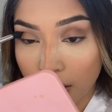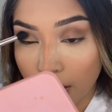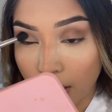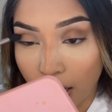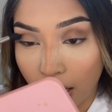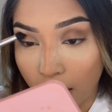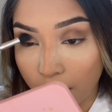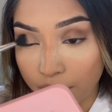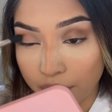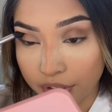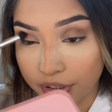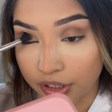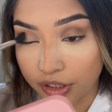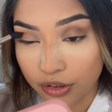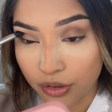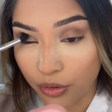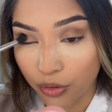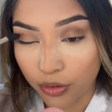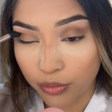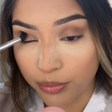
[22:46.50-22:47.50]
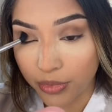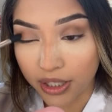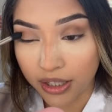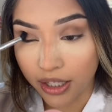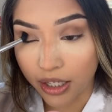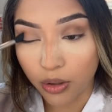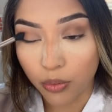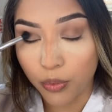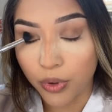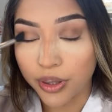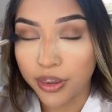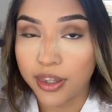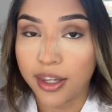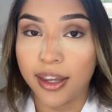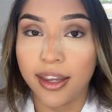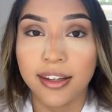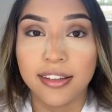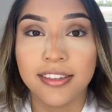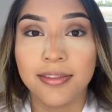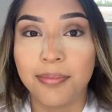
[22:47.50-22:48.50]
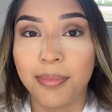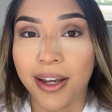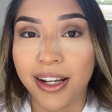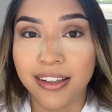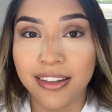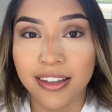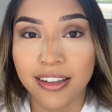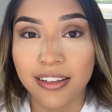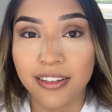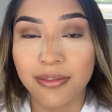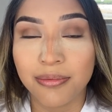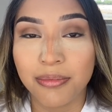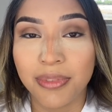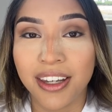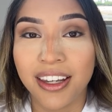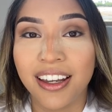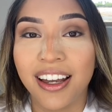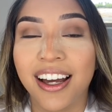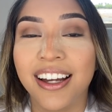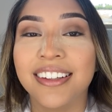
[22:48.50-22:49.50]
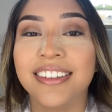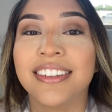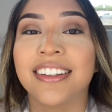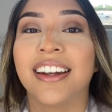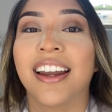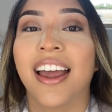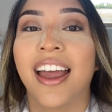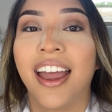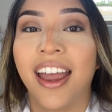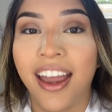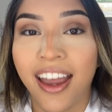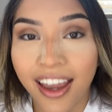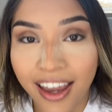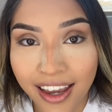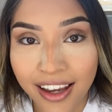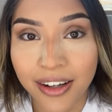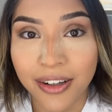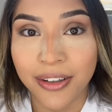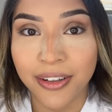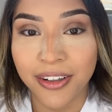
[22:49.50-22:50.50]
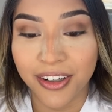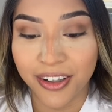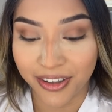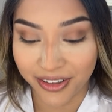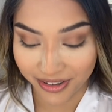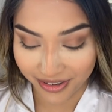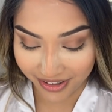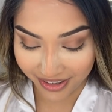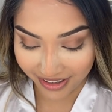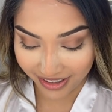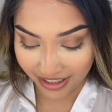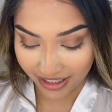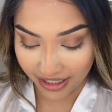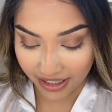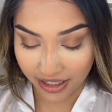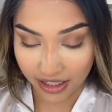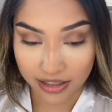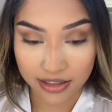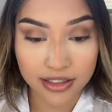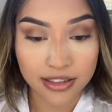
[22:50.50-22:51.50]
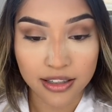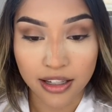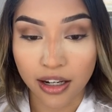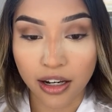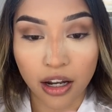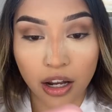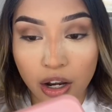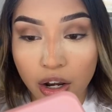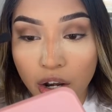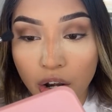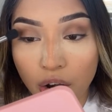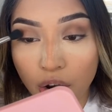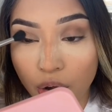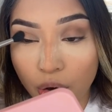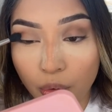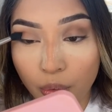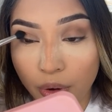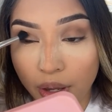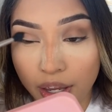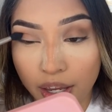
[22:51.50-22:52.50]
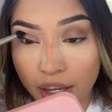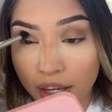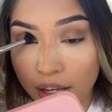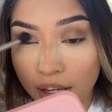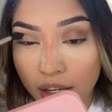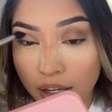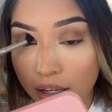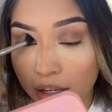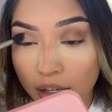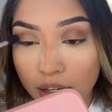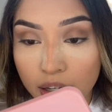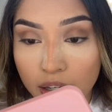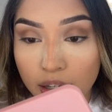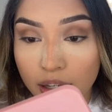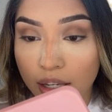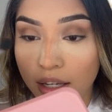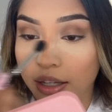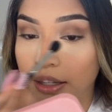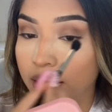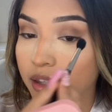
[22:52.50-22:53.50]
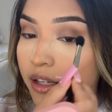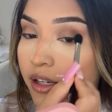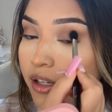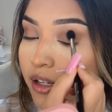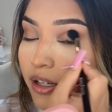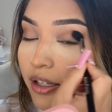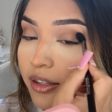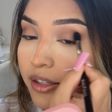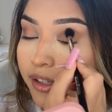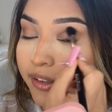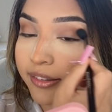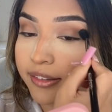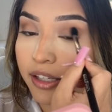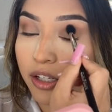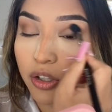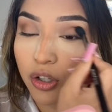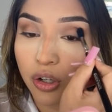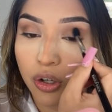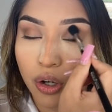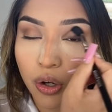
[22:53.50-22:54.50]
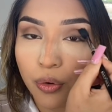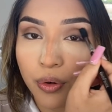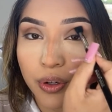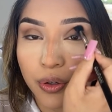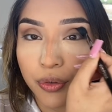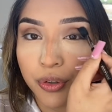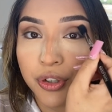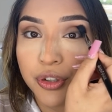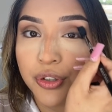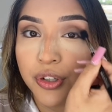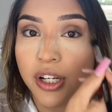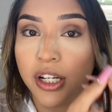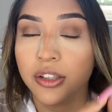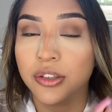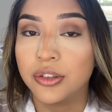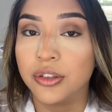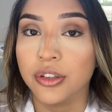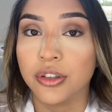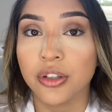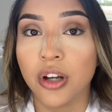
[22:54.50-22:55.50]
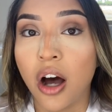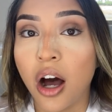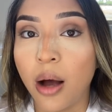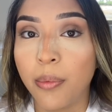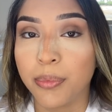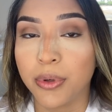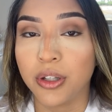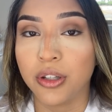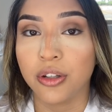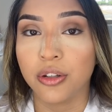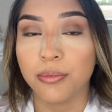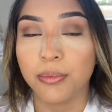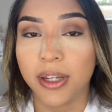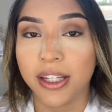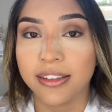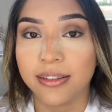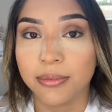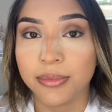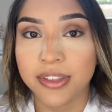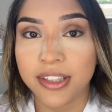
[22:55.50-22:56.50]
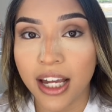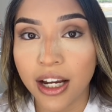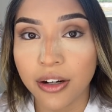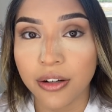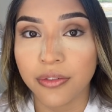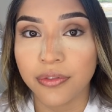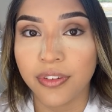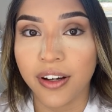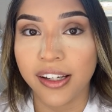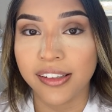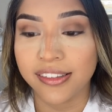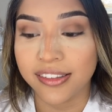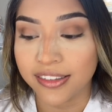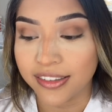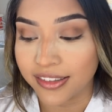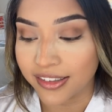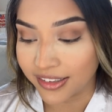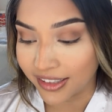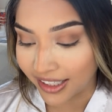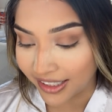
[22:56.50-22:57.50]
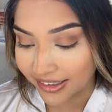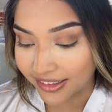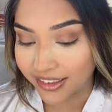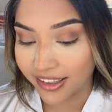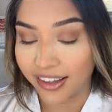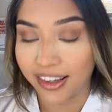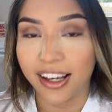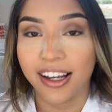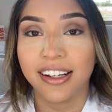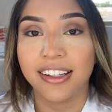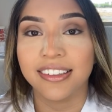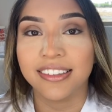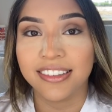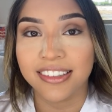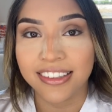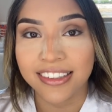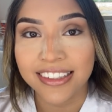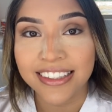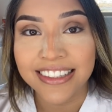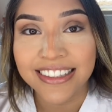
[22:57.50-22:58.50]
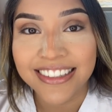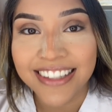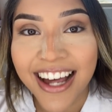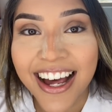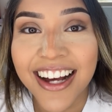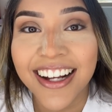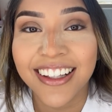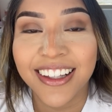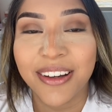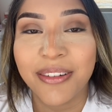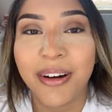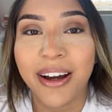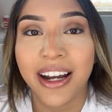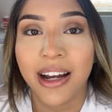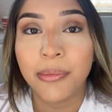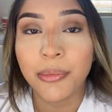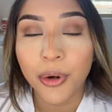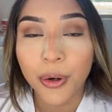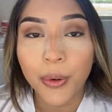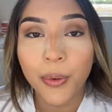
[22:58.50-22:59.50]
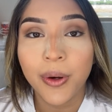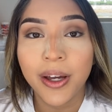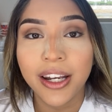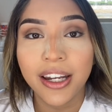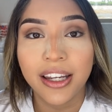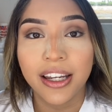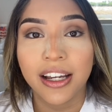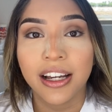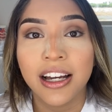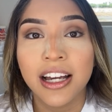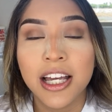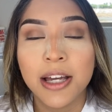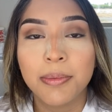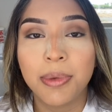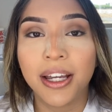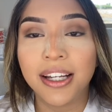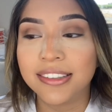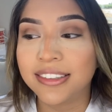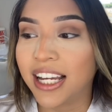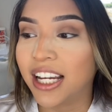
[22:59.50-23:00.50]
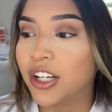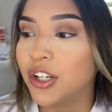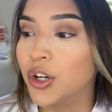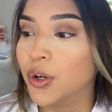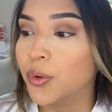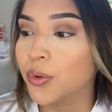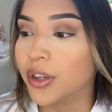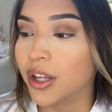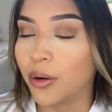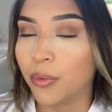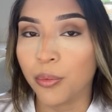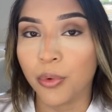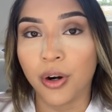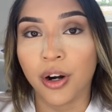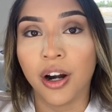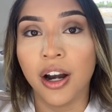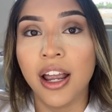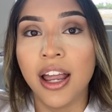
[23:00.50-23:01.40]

after they told me like what they expected of me, I said, hell no. I said, no way. And then they said, you know, in order to get to the top, you need to make some sacrifices. And I said, that is exactly why I'm quitting because I know that where